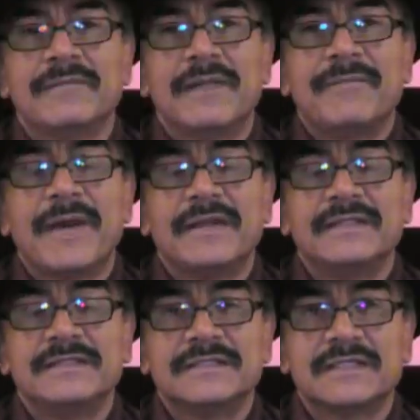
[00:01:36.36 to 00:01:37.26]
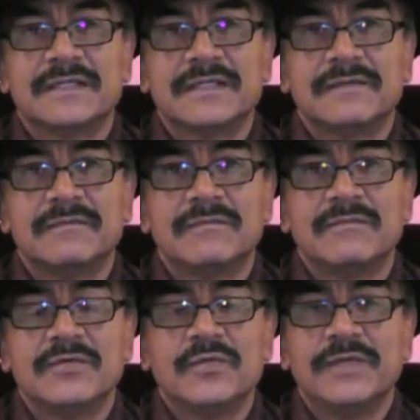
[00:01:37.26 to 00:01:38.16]
my parents
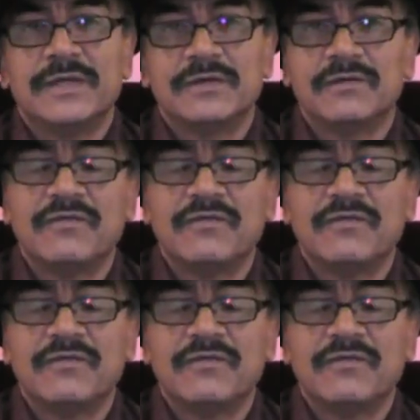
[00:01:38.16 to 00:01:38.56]
moved the whole